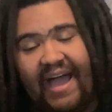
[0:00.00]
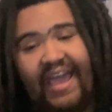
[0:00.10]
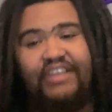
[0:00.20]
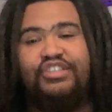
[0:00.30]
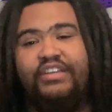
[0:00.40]

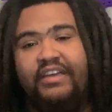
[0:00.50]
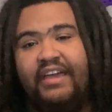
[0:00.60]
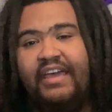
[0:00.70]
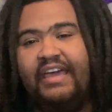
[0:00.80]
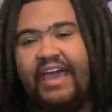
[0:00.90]
I actually
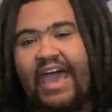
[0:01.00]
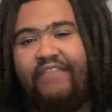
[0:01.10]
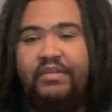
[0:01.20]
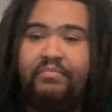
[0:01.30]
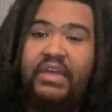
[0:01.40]

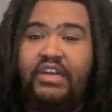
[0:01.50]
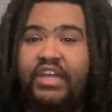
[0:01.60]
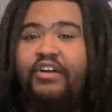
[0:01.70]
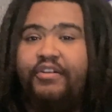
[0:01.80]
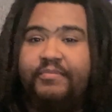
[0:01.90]
haven't been
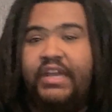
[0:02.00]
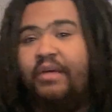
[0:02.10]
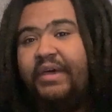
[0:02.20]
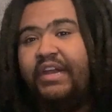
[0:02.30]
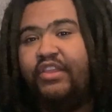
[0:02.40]
here in
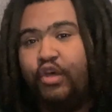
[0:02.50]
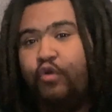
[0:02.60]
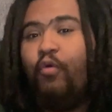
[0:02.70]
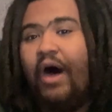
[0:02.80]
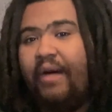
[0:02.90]
a minute. The
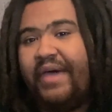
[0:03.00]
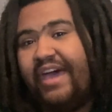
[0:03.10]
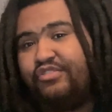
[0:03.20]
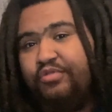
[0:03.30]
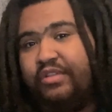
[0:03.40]
Oowap,
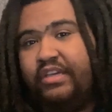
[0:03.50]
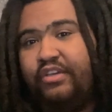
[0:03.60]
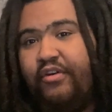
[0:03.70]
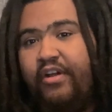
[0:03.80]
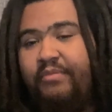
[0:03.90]
actually.
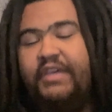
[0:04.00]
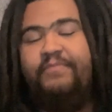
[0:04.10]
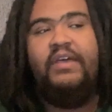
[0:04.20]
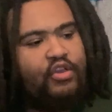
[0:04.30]
You know what I mean?